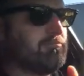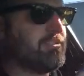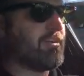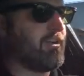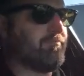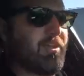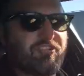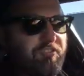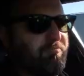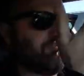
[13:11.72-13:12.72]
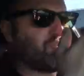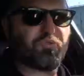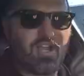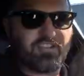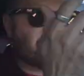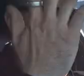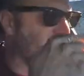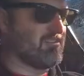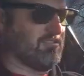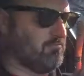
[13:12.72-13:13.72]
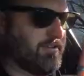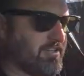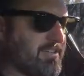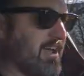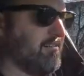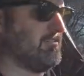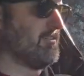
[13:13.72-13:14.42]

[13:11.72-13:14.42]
It's all right. Make sure the bolts are kind of just snug. You're good to go.